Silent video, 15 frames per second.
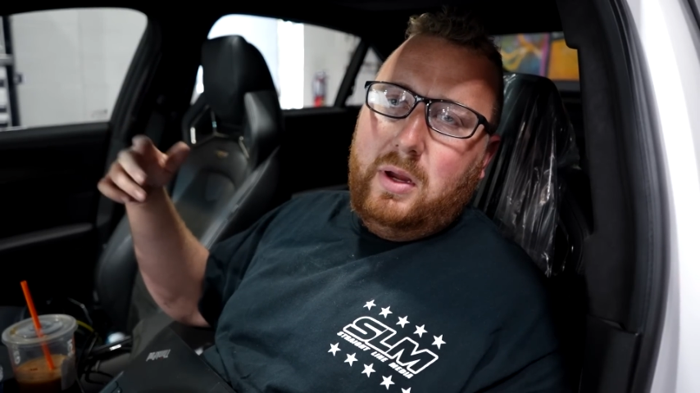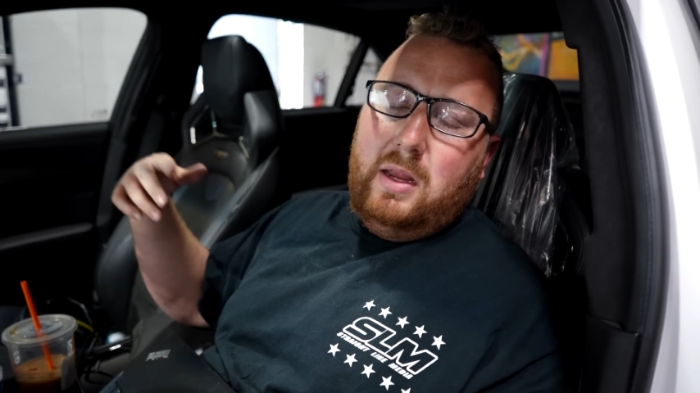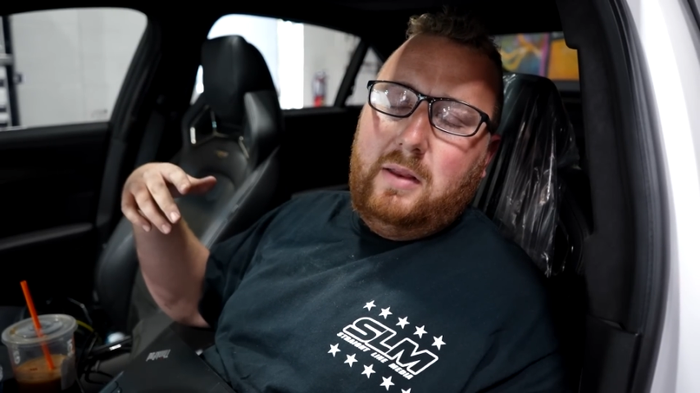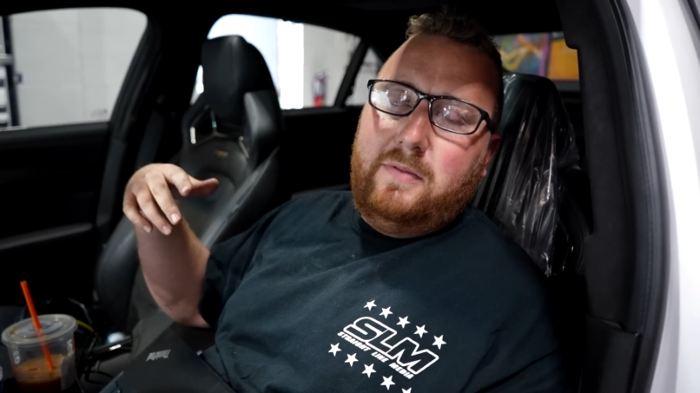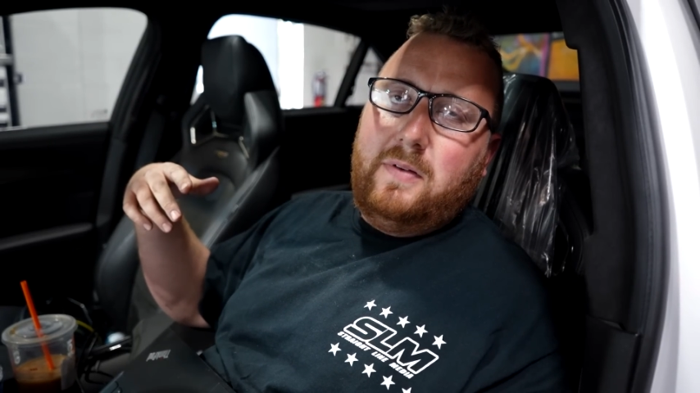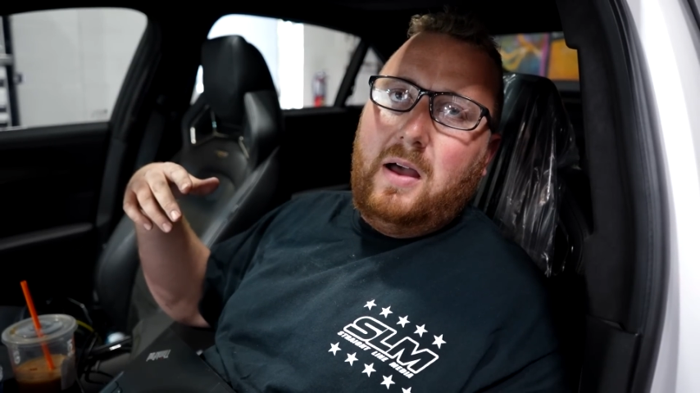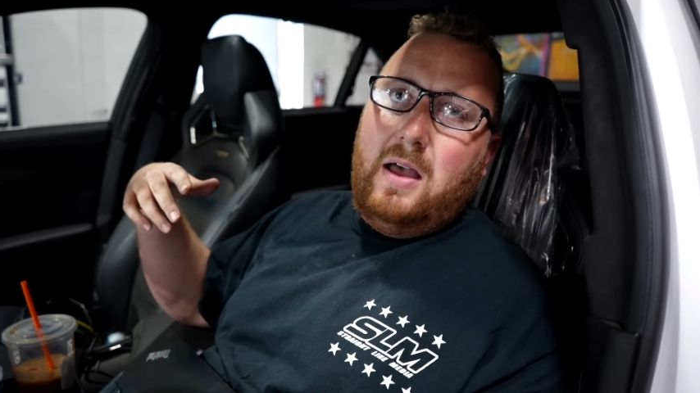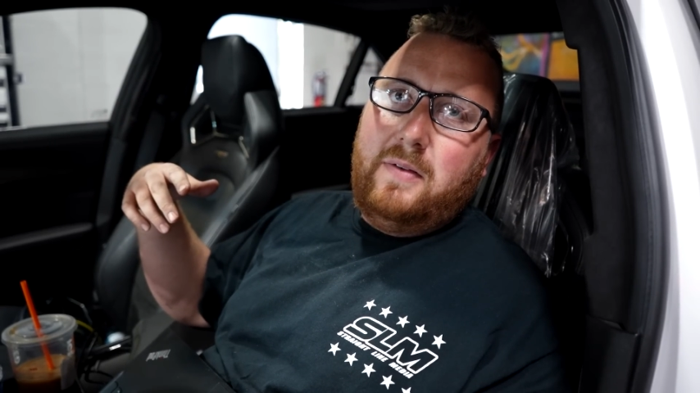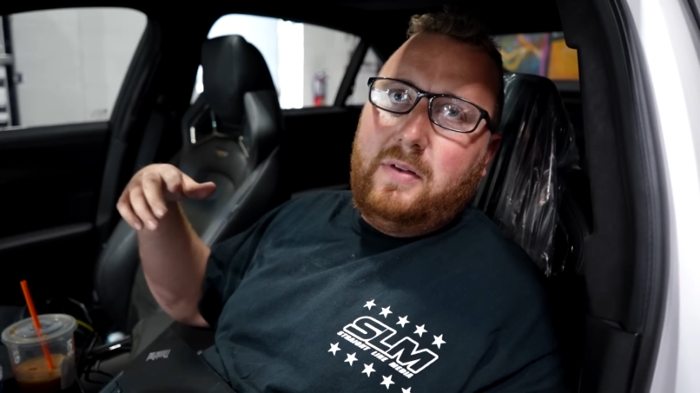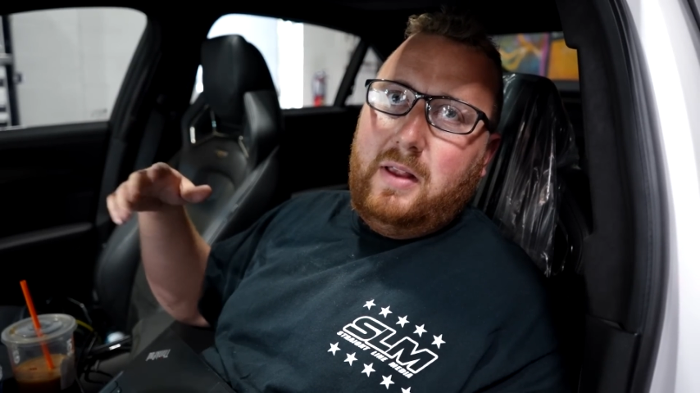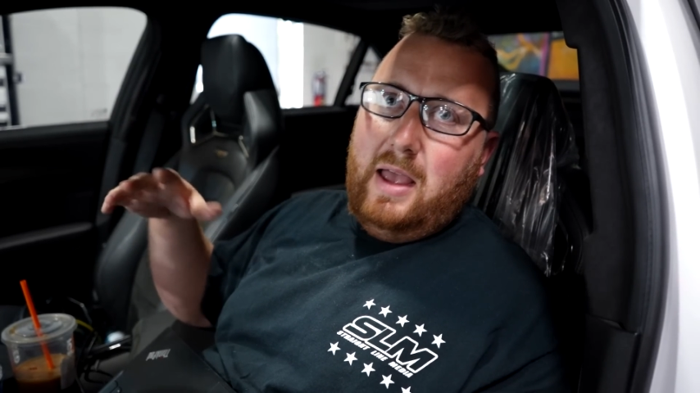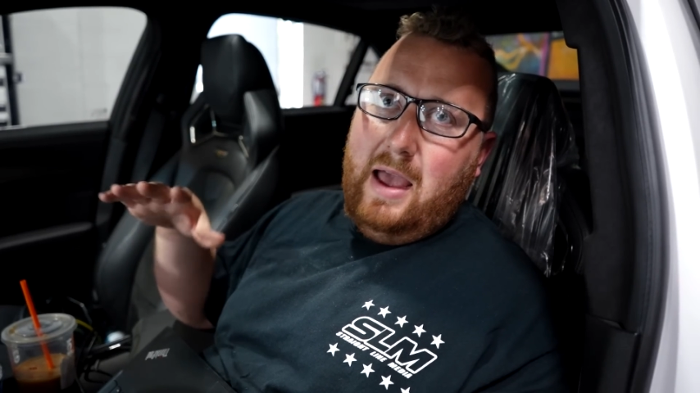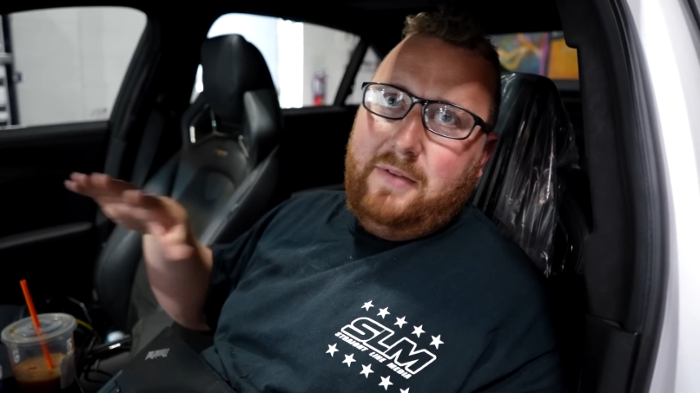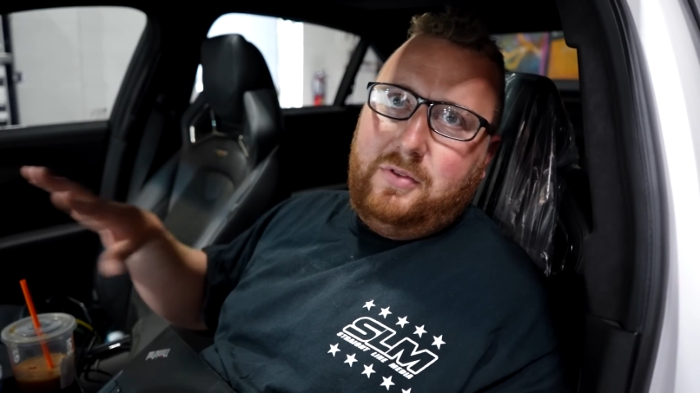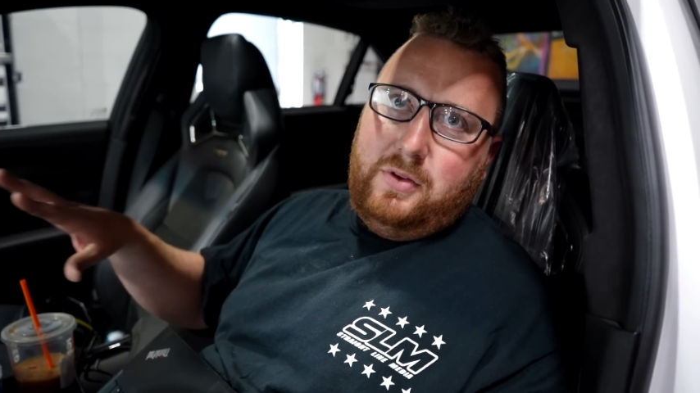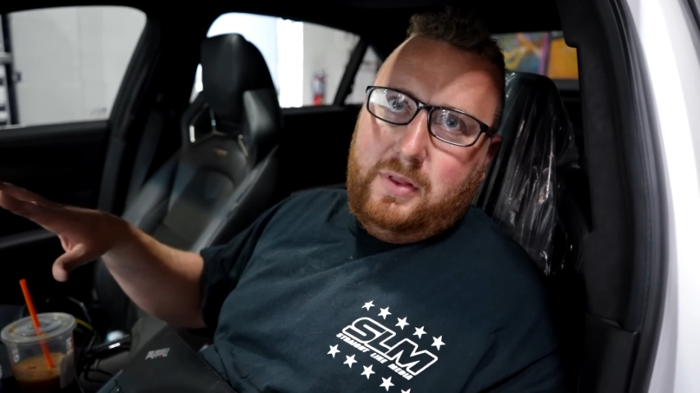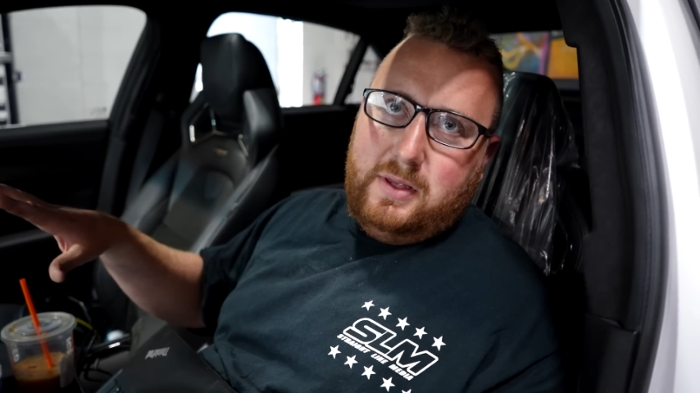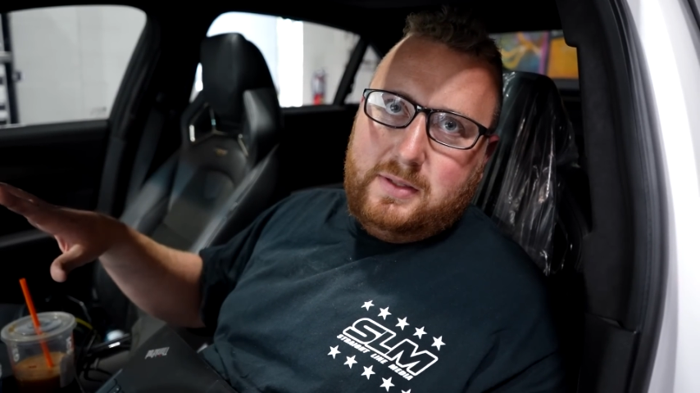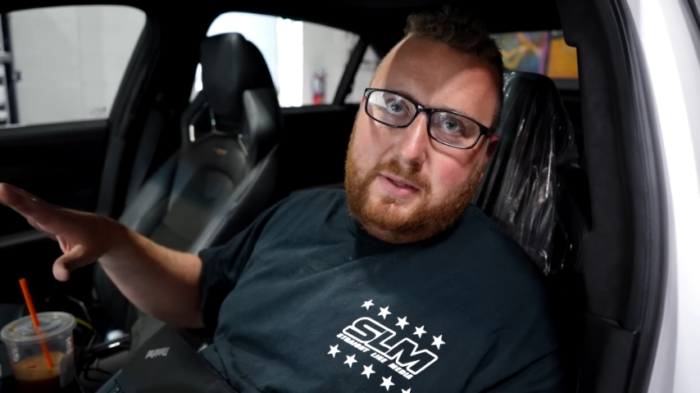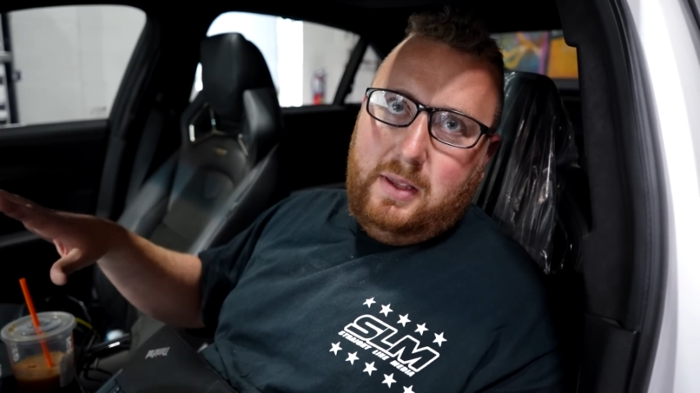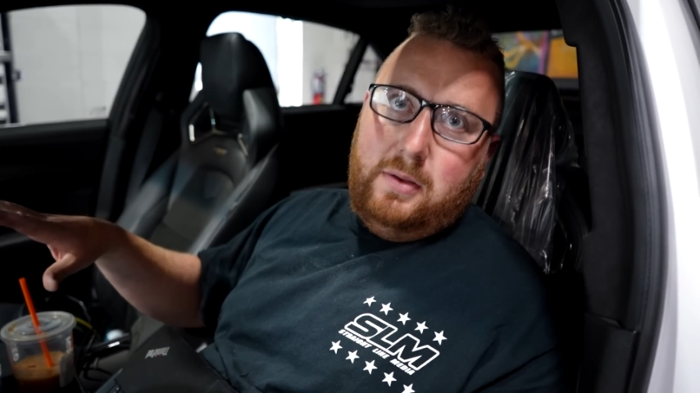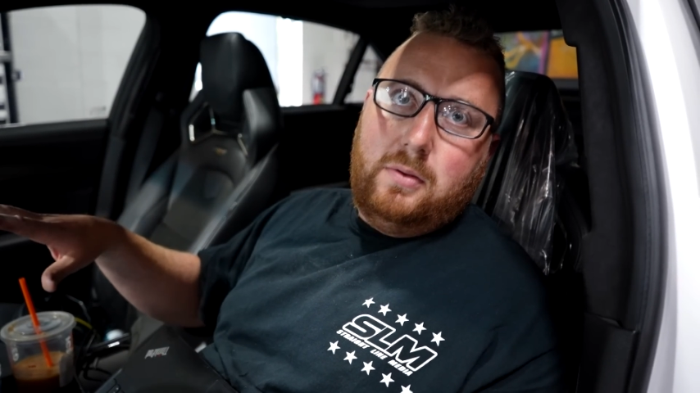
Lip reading: 85 in after this deal,